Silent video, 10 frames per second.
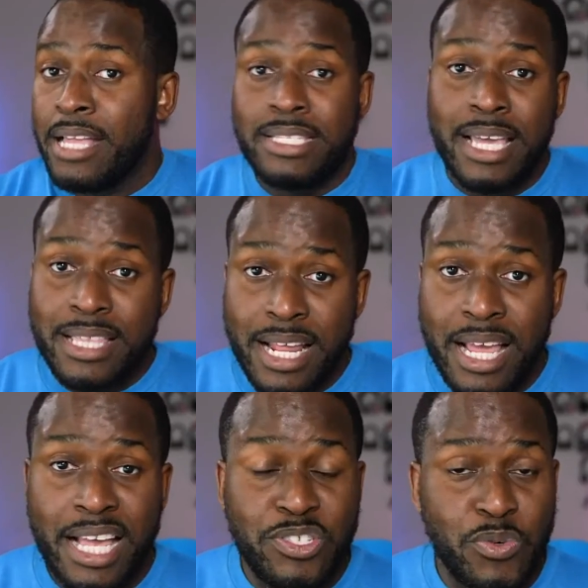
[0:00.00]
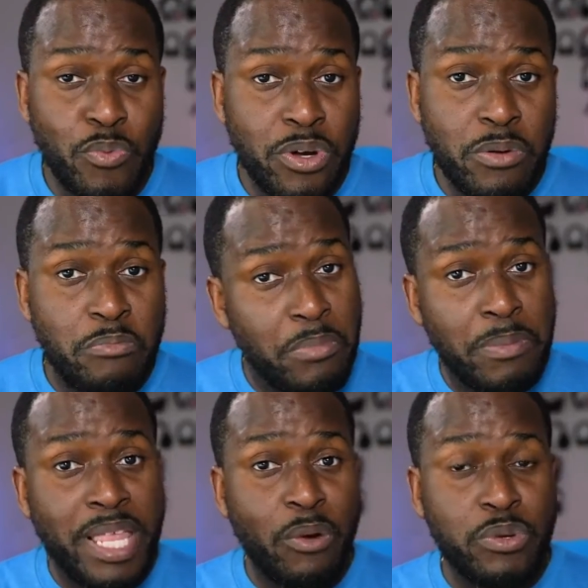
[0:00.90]
take that as you will.
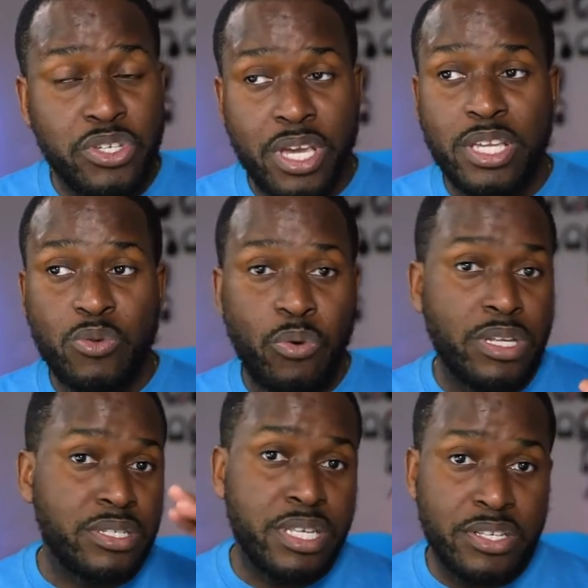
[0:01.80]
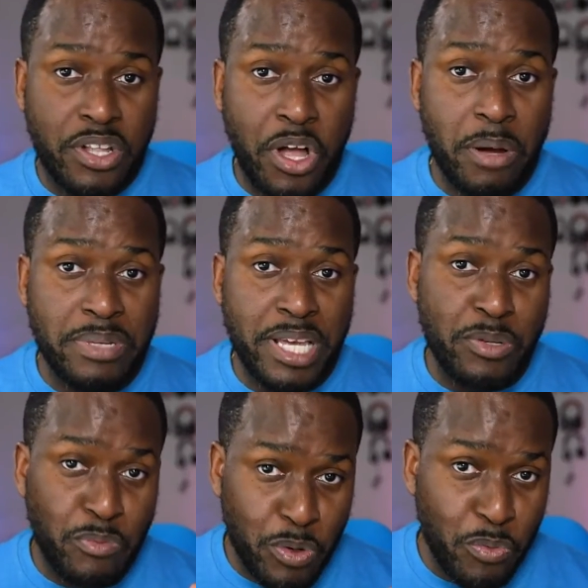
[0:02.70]
Maybe that will change once there's an update,
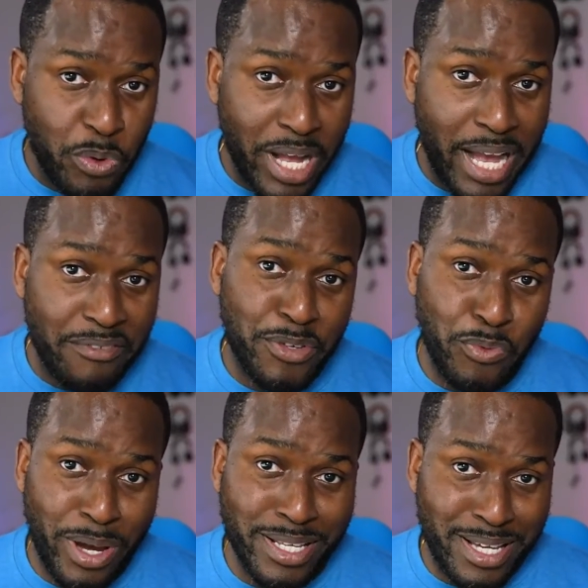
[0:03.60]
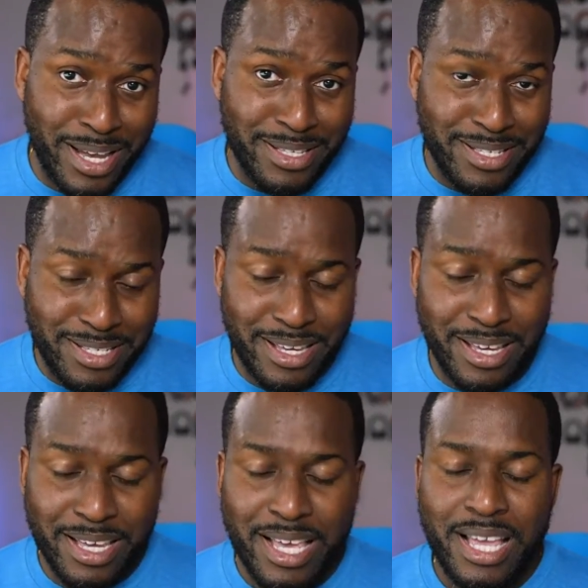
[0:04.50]
but we'll have to wait and see.
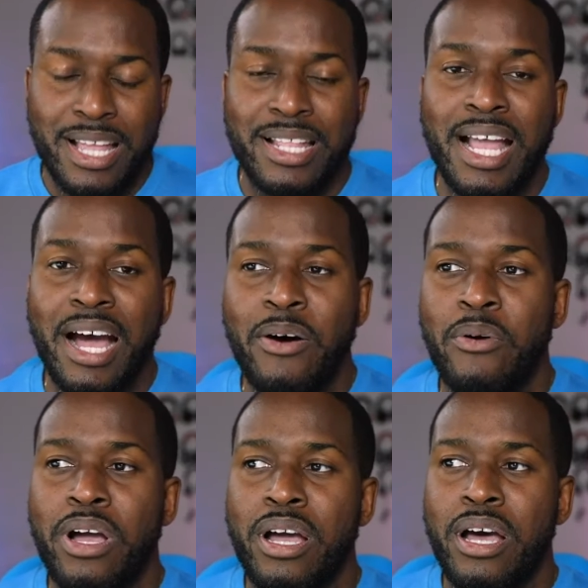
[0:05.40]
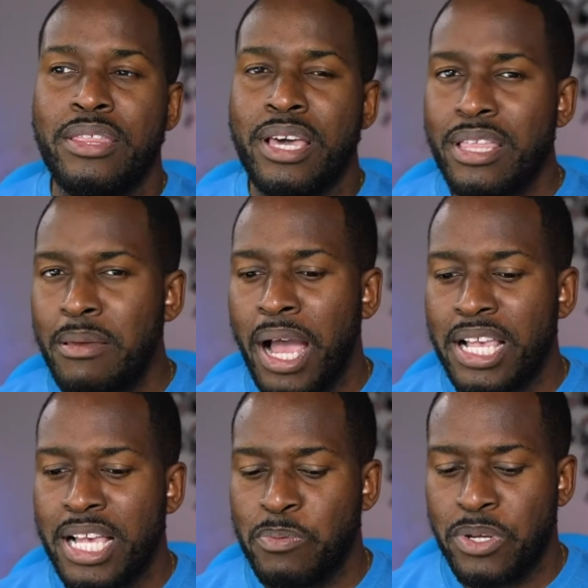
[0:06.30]
Now, the other
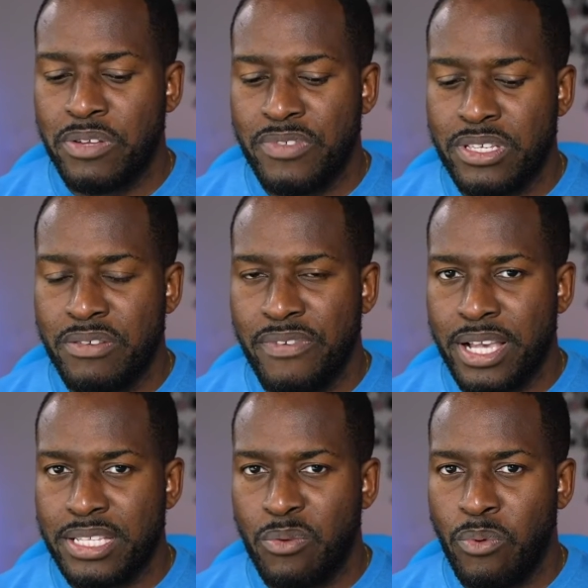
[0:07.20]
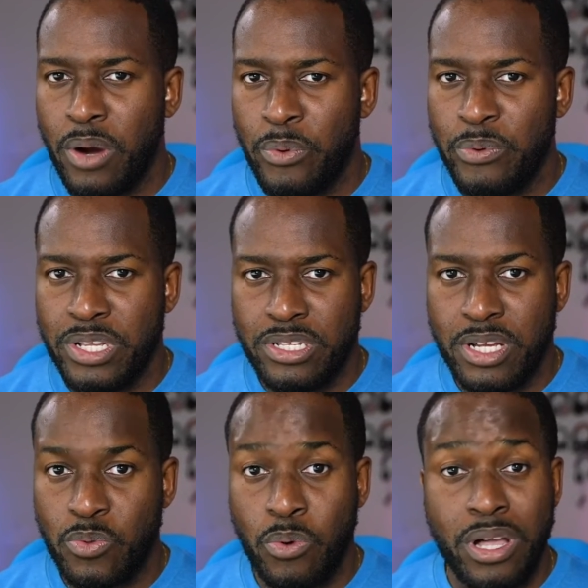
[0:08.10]
aspect of this device that Huawei really
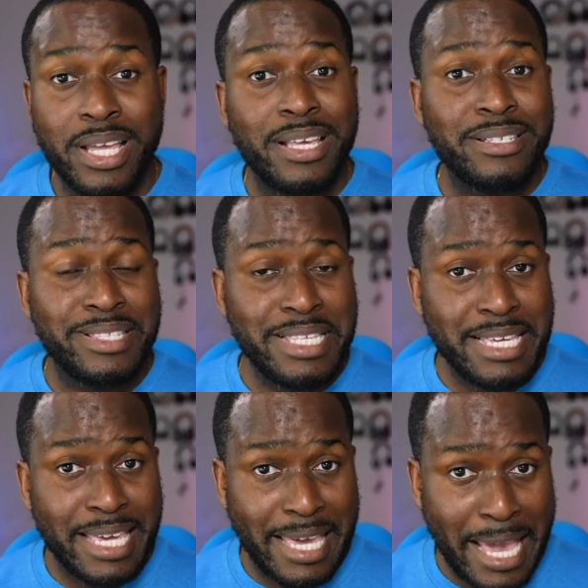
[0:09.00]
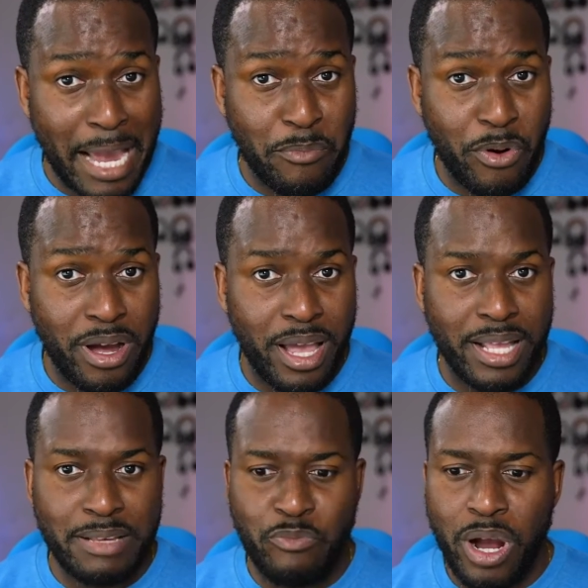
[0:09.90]
does well is the camera,
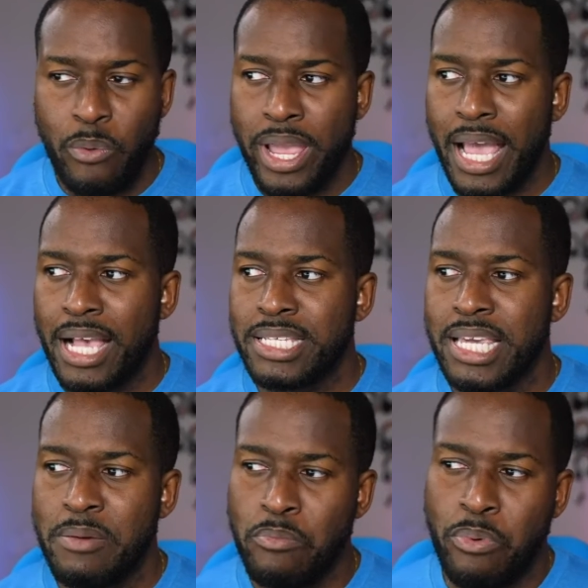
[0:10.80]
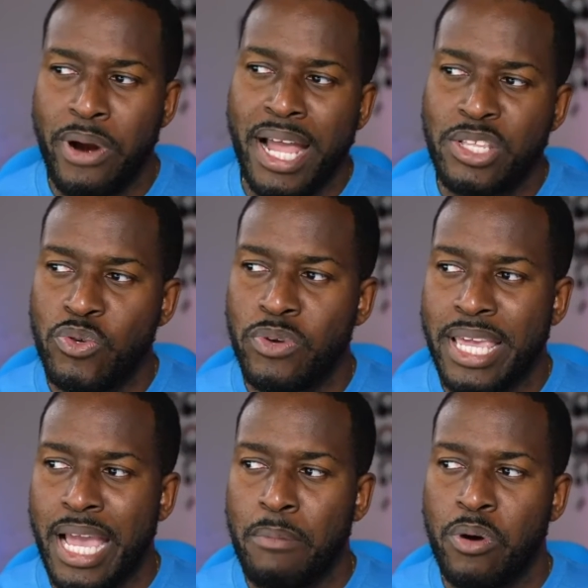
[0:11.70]
and Huawei has a brand new
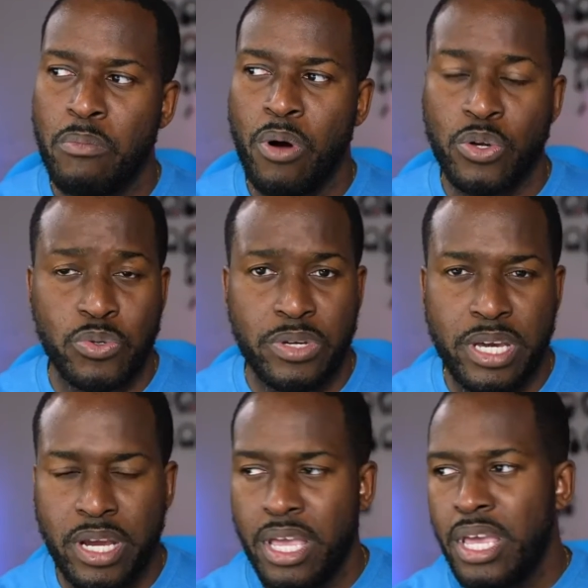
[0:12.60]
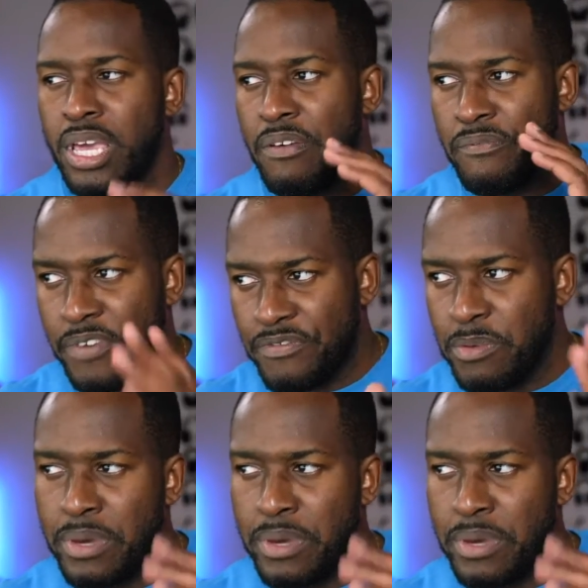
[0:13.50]
camera module here. A 50